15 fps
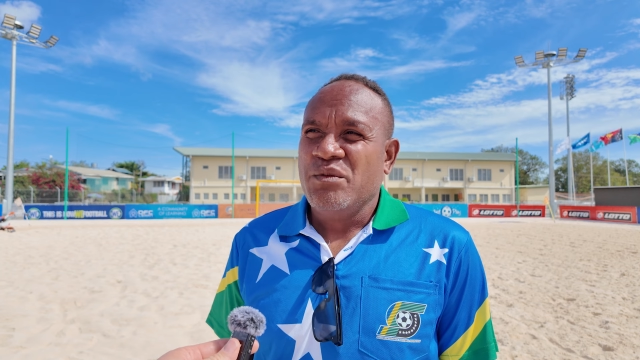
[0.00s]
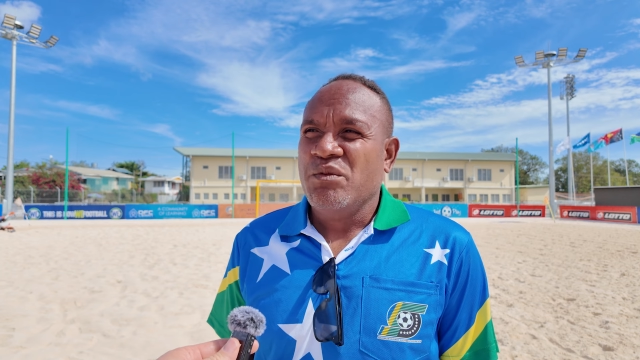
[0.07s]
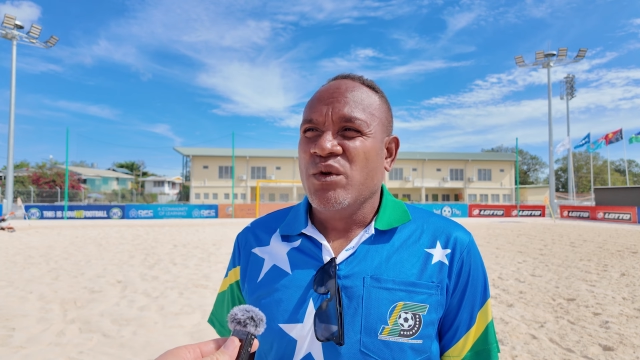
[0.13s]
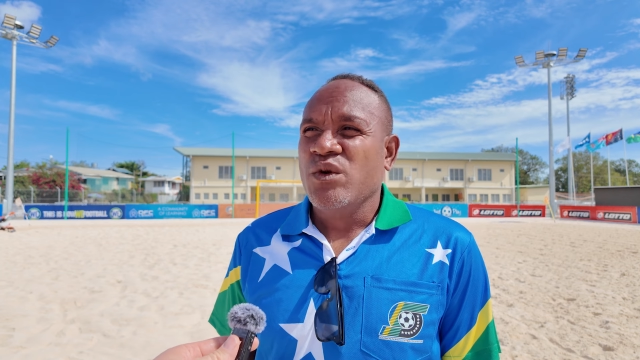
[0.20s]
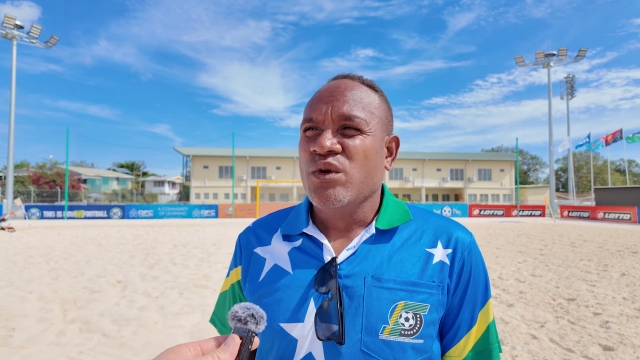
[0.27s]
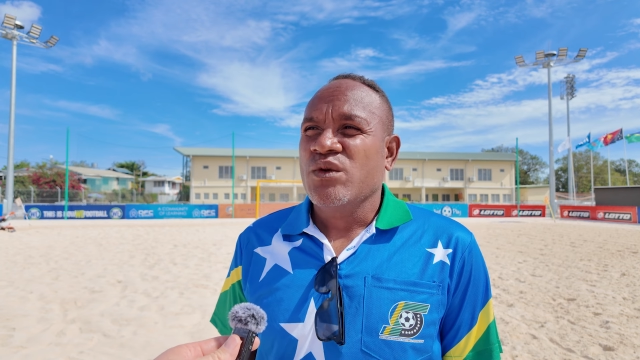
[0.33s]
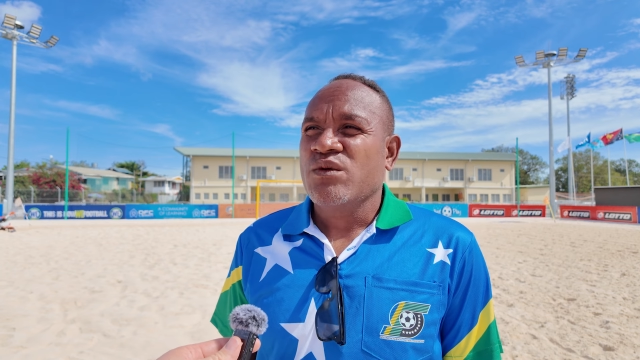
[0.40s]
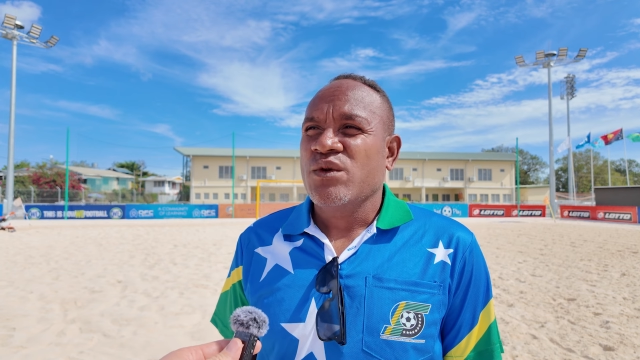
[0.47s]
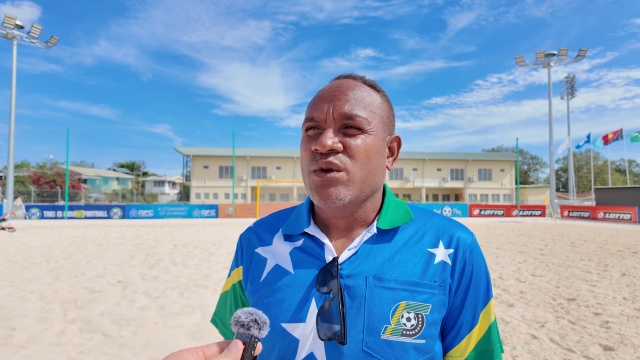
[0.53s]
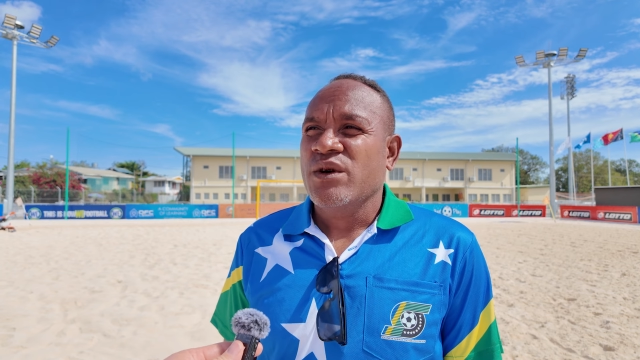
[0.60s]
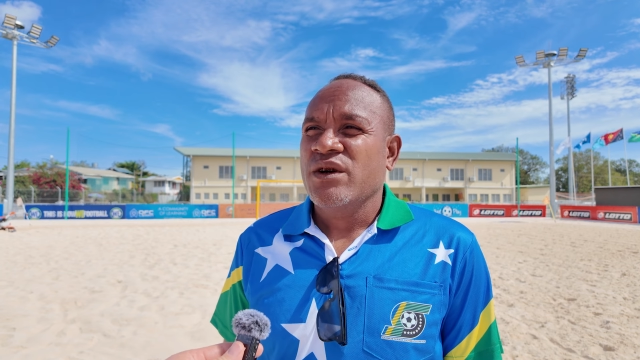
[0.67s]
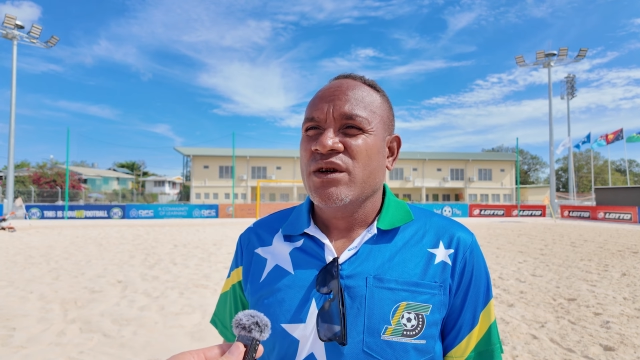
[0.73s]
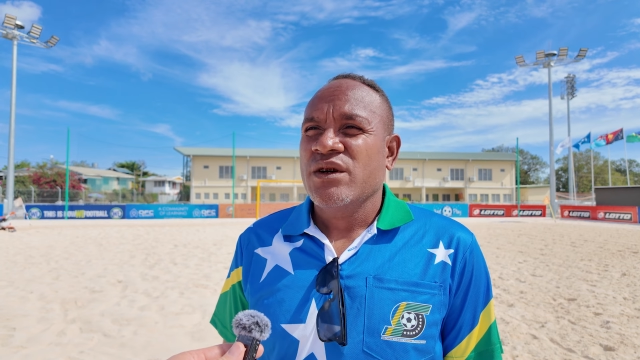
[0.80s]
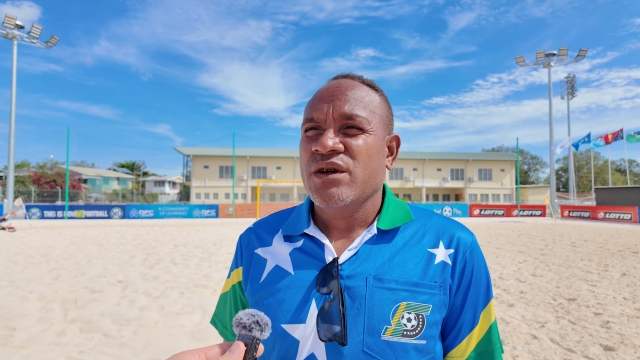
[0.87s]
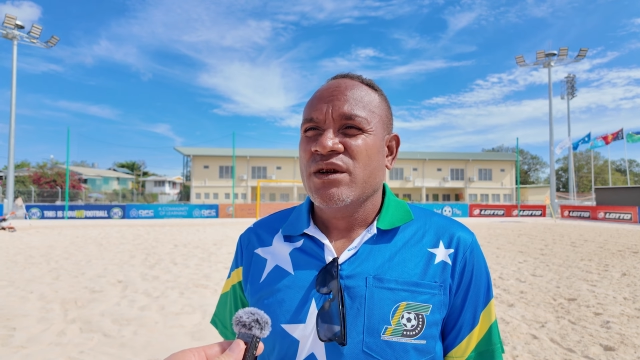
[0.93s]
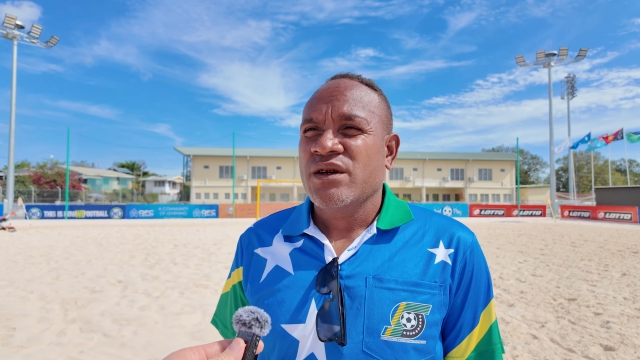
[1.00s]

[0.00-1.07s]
people look forward to